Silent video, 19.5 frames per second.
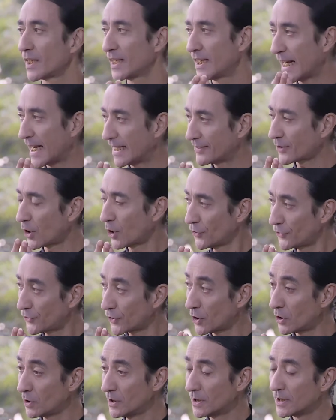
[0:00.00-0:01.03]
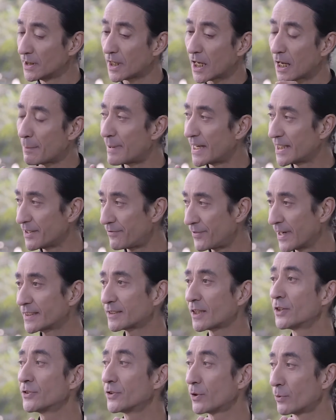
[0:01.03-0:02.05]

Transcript: it has also a bad effect on